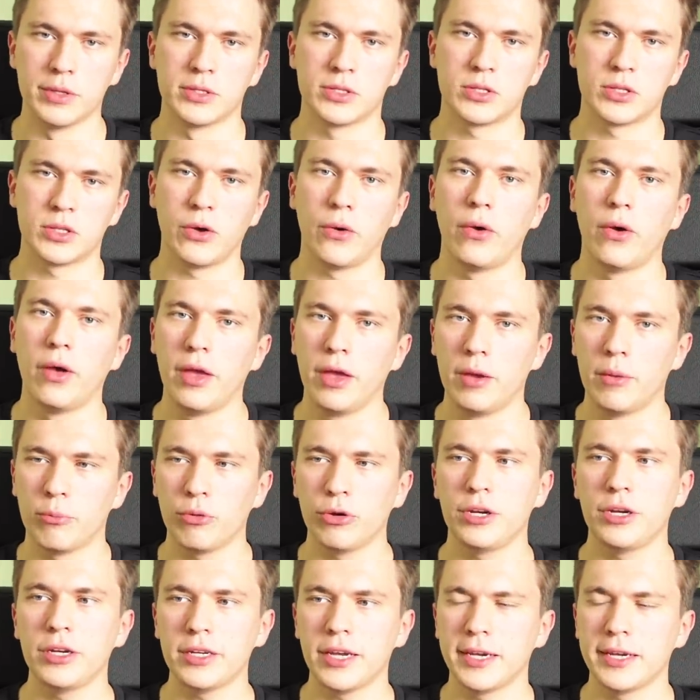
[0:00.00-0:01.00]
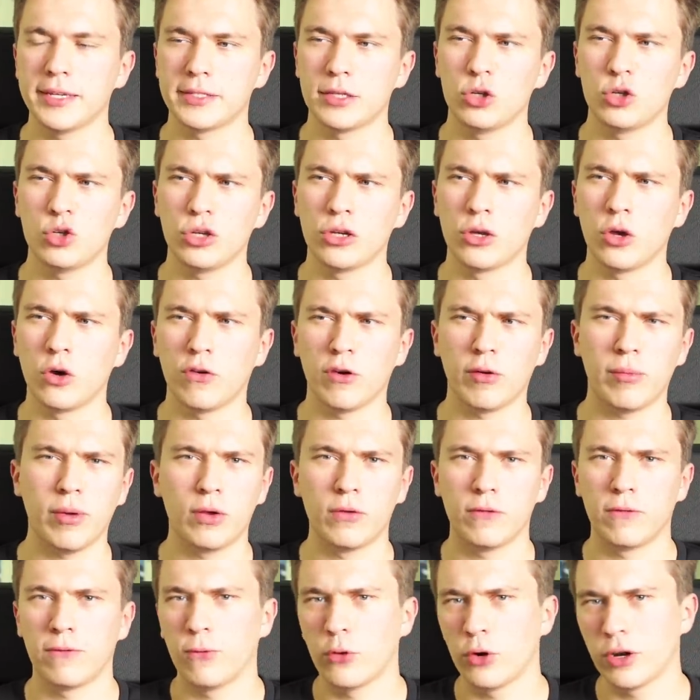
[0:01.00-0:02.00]
So pretty nice. They usually go for about
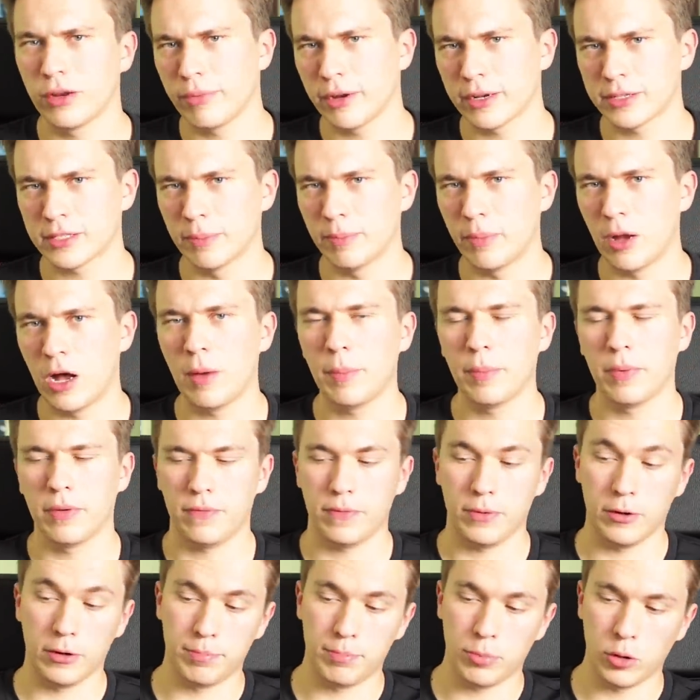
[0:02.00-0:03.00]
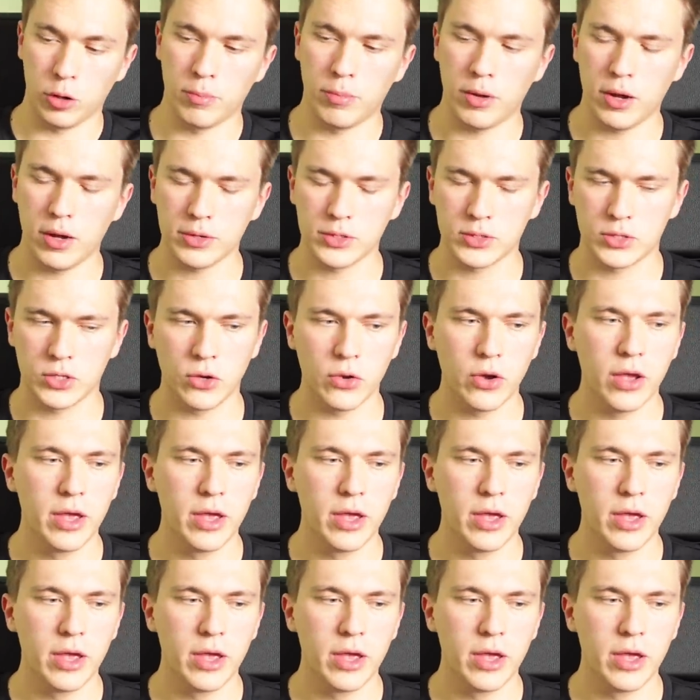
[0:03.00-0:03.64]
40 bucks a pop per box, so